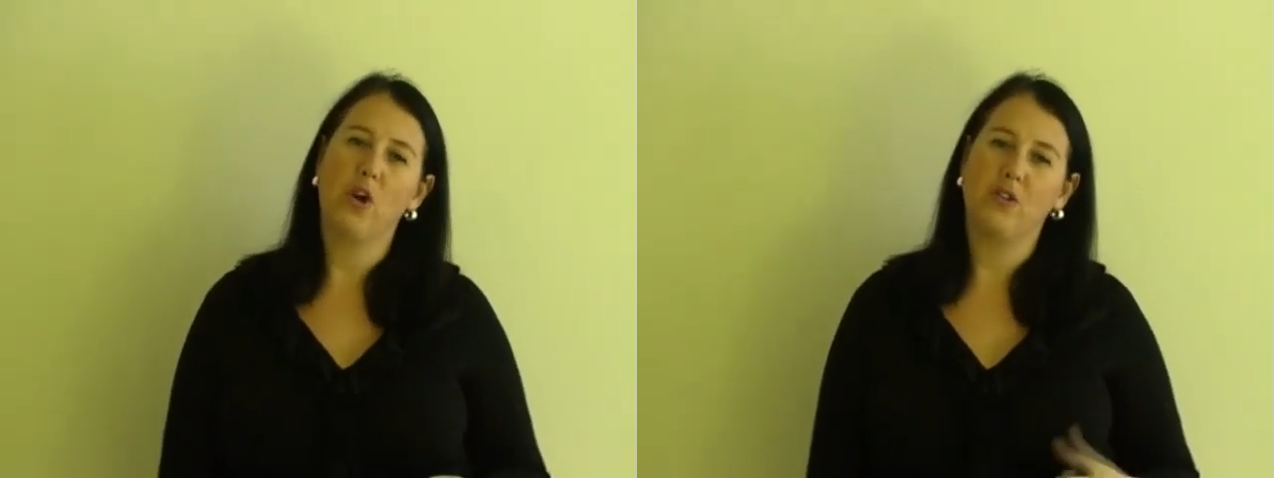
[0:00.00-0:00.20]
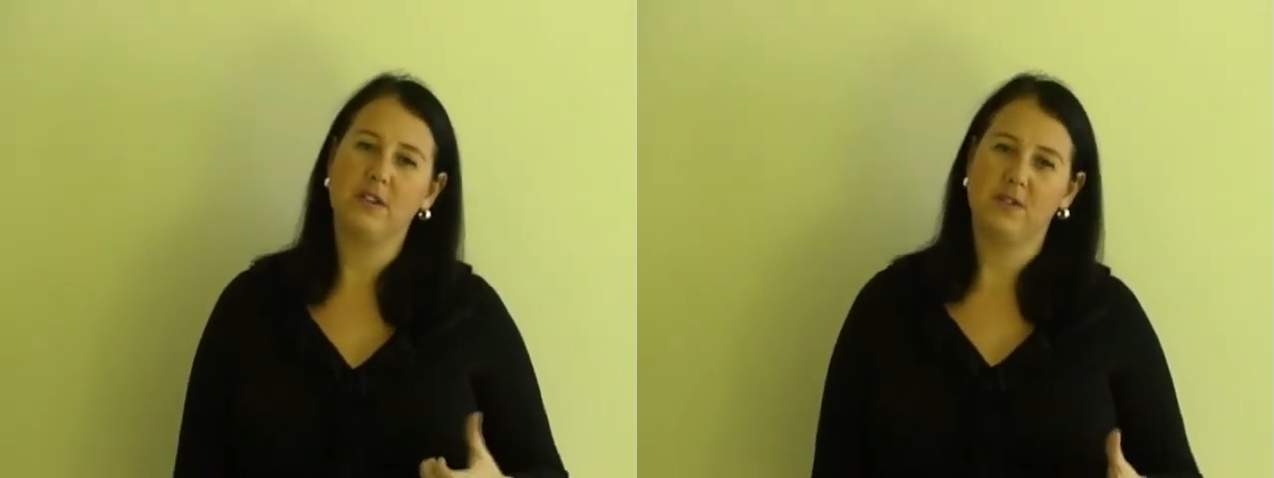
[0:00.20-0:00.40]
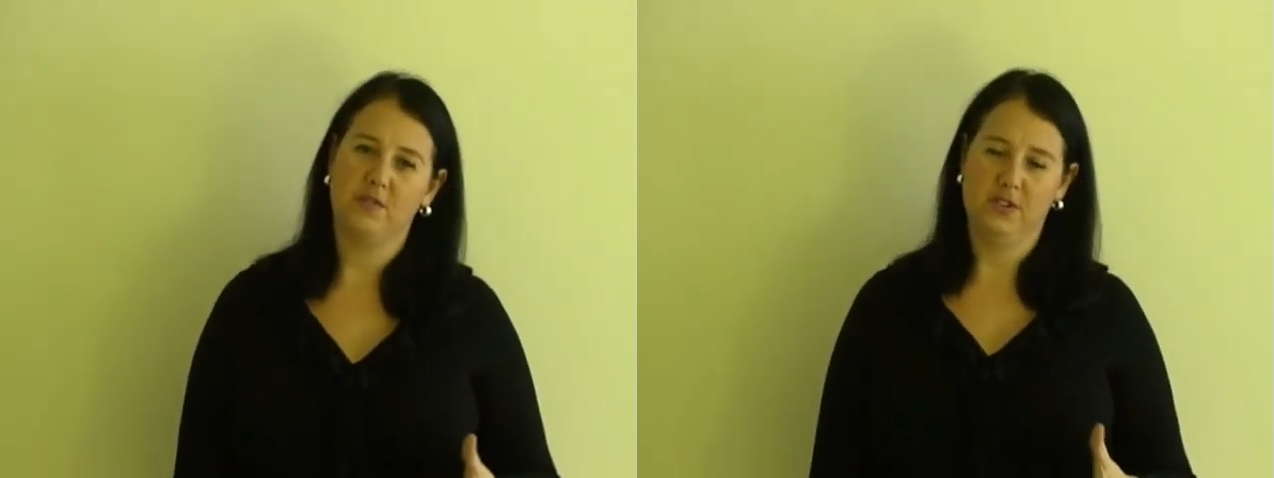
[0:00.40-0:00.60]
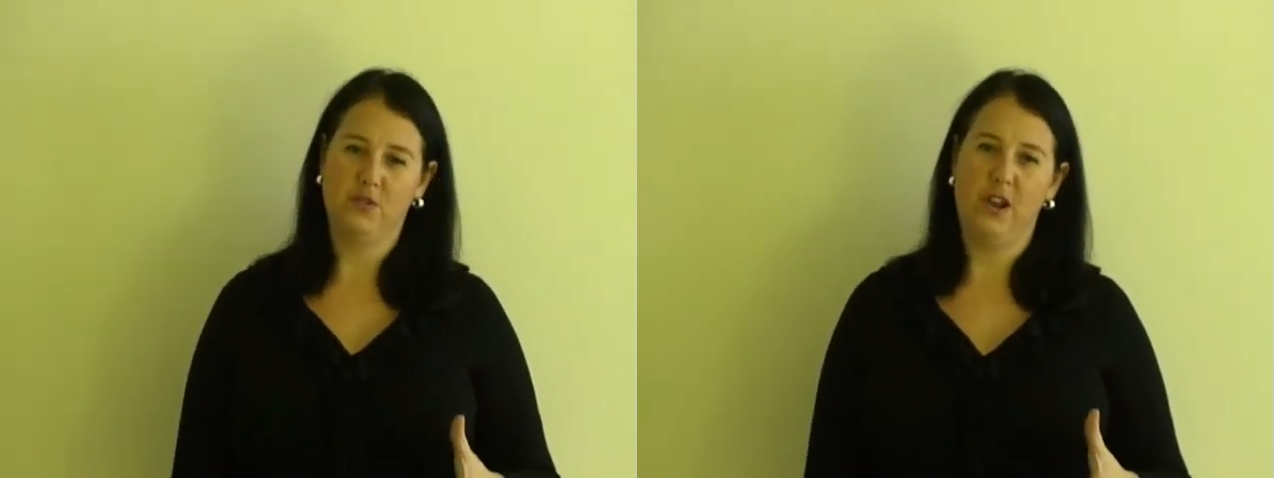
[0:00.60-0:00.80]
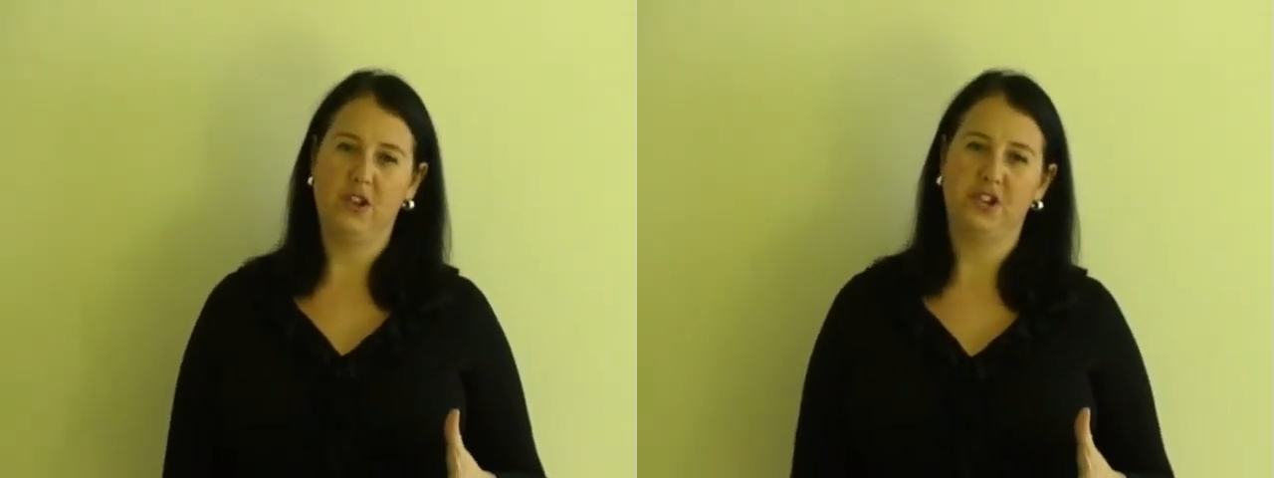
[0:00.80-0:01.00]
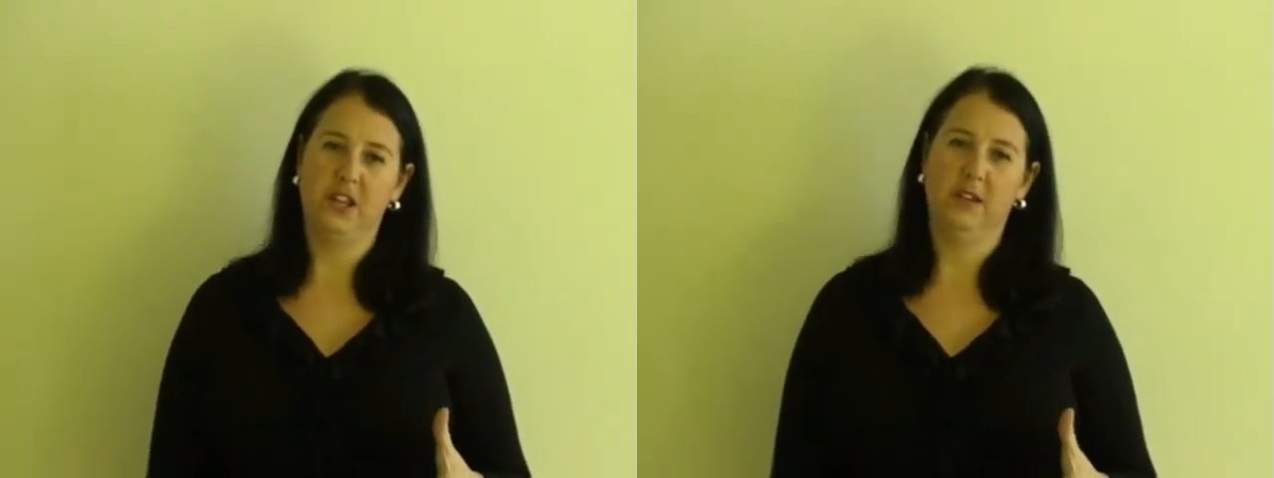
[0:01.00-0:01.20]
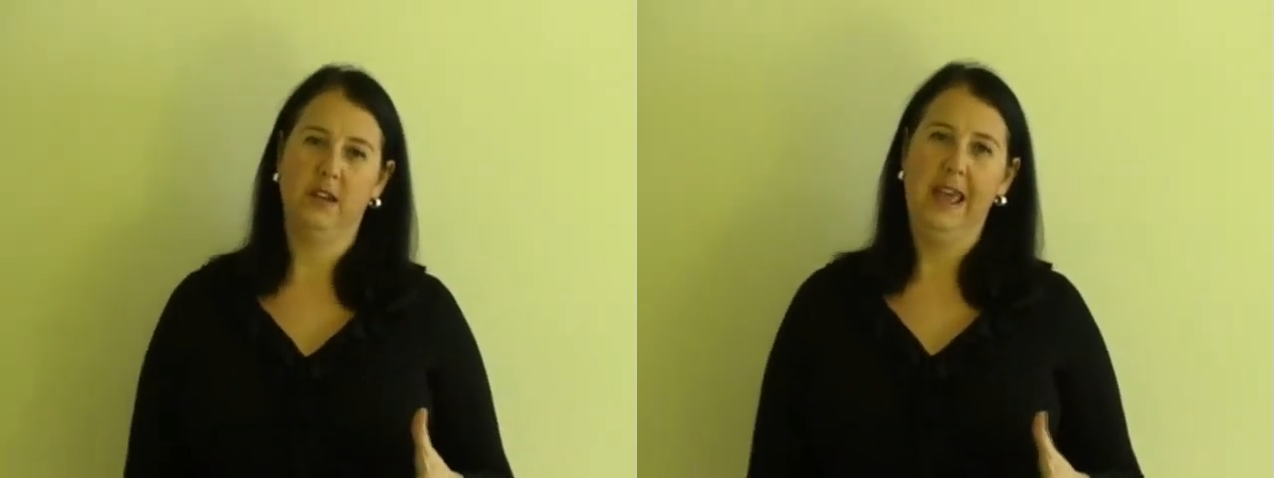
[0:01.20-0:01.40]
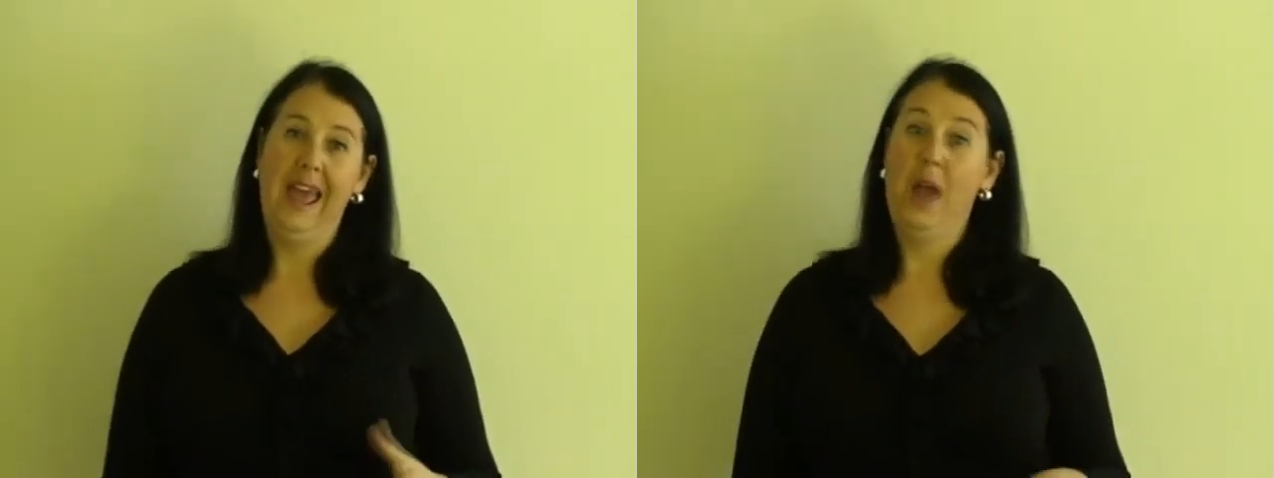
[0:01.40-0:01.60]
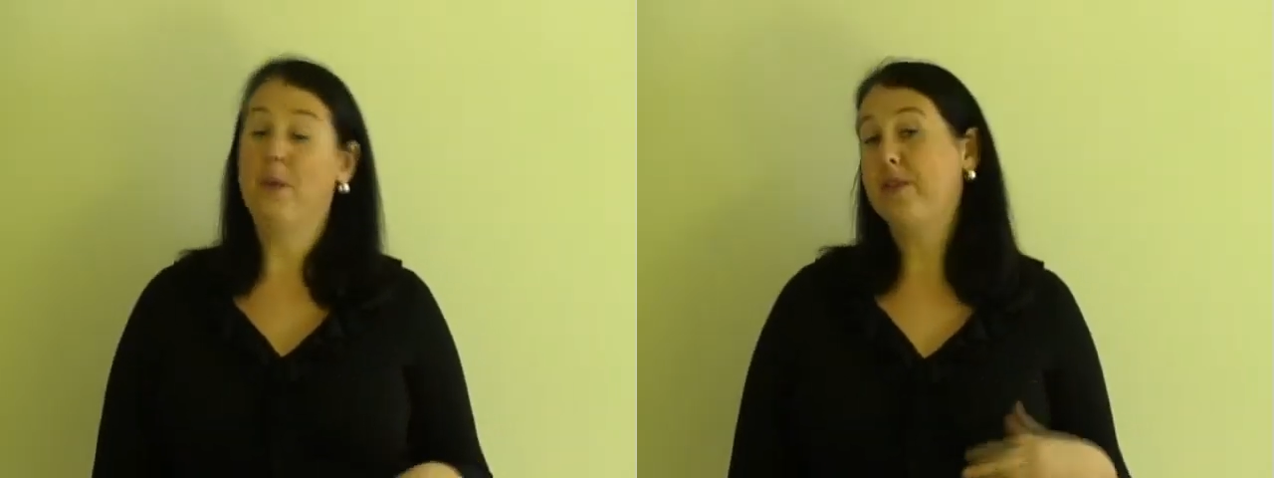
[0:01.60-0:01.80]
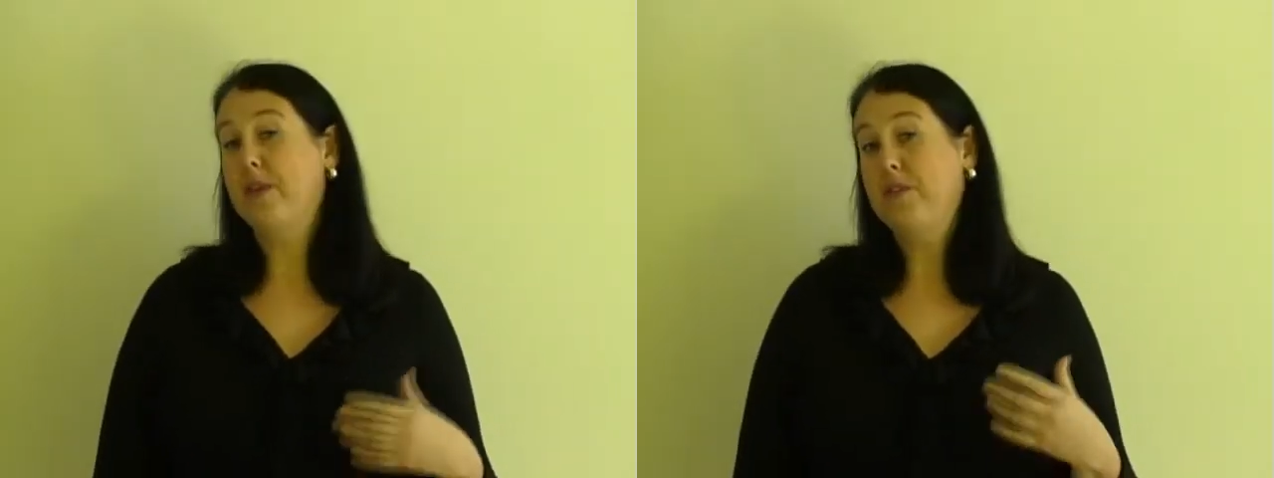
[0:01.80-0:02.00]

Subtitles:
aggressive risk strategy. However,